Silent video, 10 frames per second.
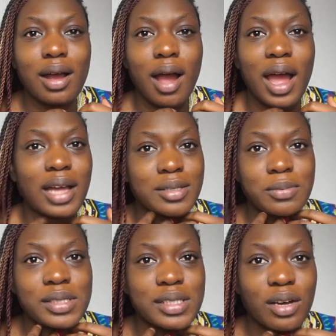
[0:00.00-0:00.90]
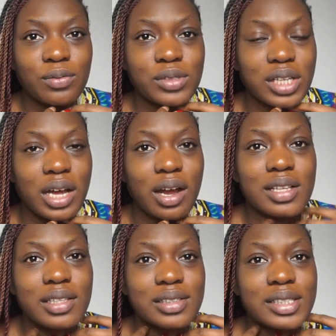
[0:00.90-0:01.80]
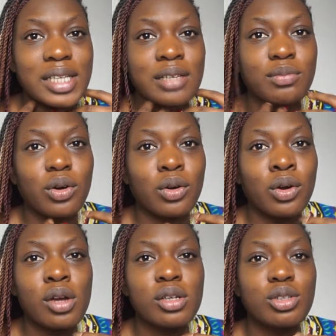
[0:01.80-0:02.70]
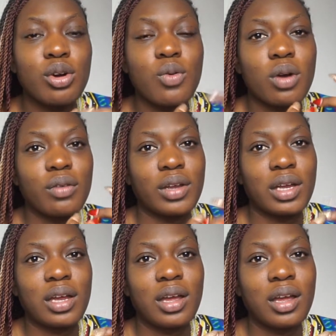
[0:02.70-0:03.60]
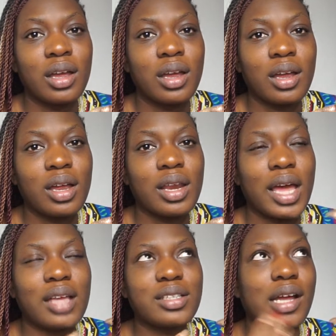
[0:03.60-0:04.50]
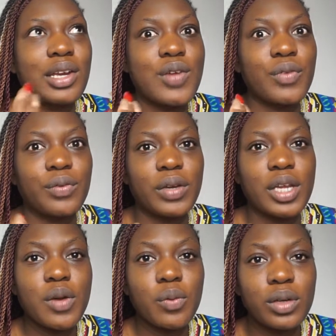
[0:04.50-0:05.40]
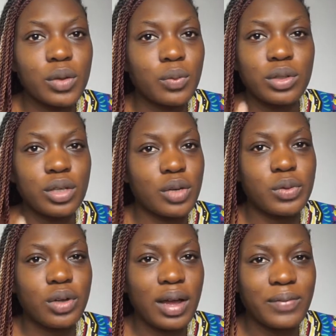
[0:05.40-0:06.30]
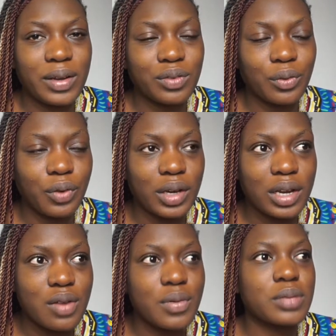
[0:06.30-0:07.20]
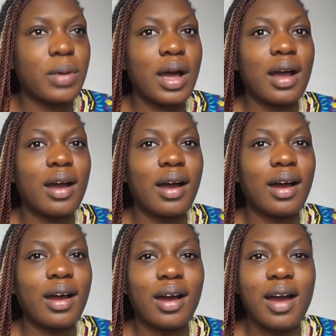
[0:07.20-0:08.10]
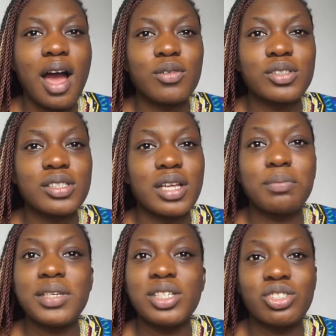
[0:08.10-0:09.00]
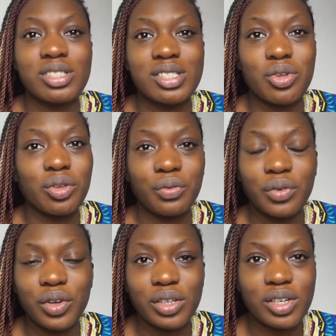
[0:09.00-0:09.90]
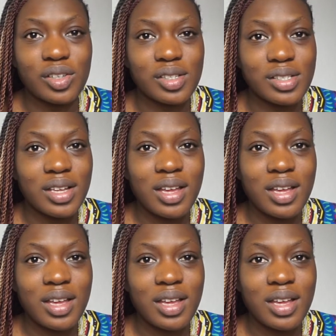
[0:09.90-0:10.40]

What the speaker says: had to be selfish. Like, I can't tell him, oh, don't worry. Like, I don't even think he would not have left the phone anyways. But I was just like, please just stay on the phone, because